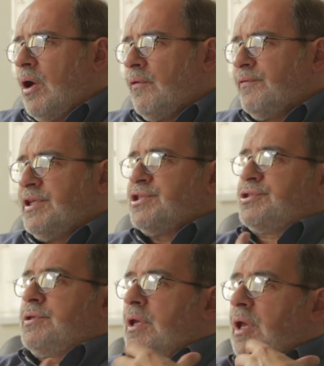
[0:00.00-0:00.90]
of
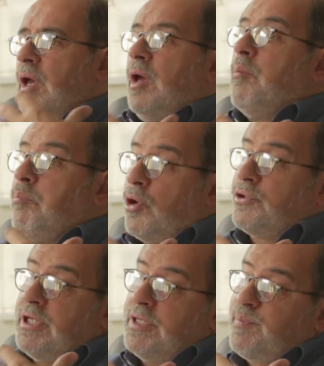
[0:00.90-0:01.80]
this
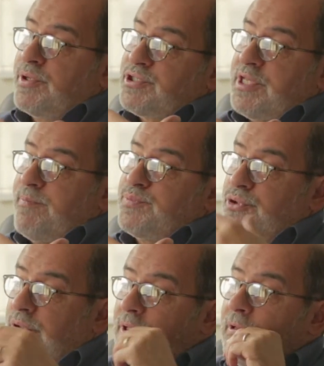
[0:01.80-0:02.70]
bodily
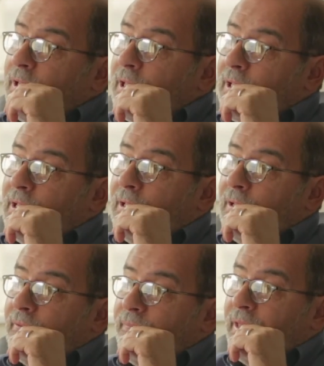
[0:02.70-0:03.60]
perception
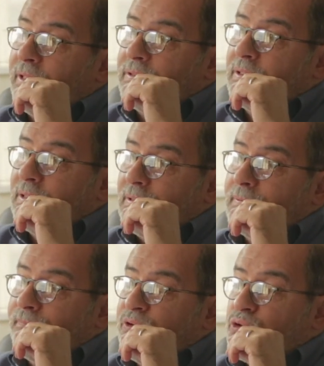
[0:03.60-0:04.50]
that
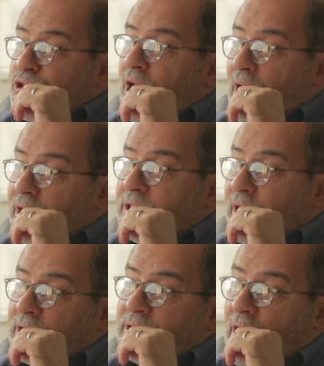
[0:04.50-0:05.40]
those
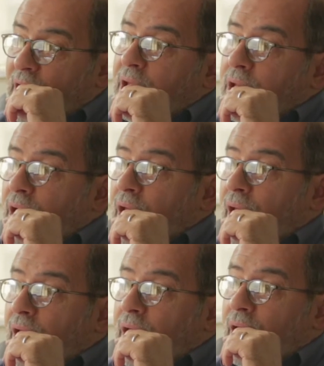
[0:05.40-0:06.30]
architects
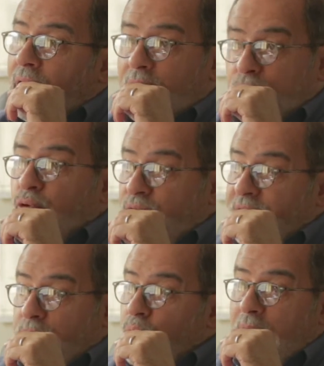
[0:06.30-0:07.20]
knew
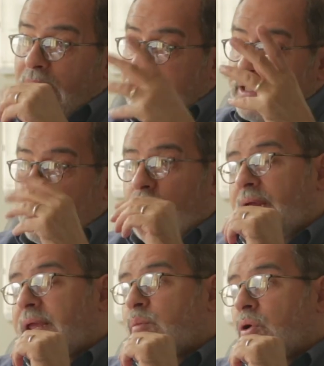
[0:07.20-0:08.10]
very well, and they were
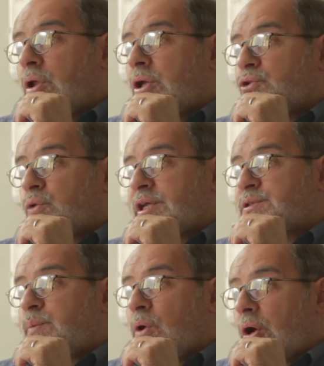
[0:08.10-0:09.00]
able to
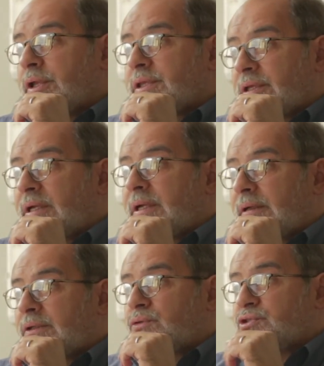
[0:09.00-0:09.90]
exploit
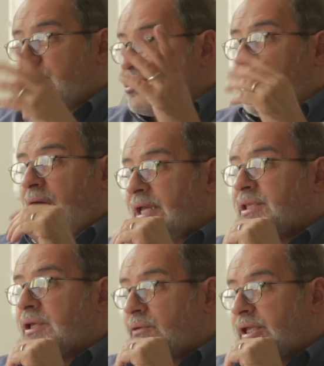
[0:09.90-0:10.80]
to such a high
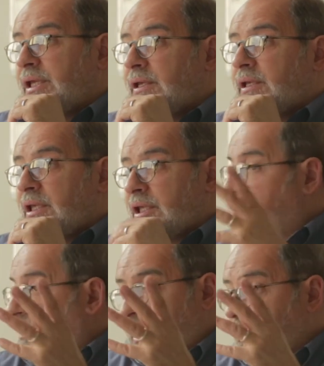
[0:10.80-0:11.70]
degree in
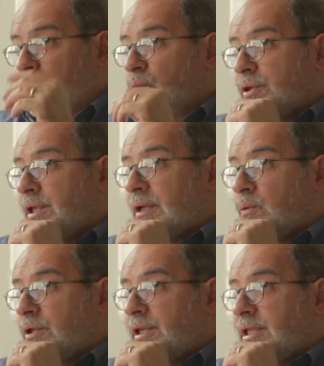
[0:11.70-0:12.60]
creating
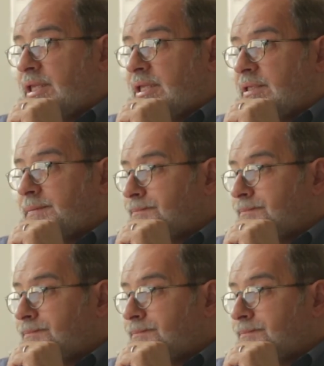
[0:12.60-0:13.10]
what they did.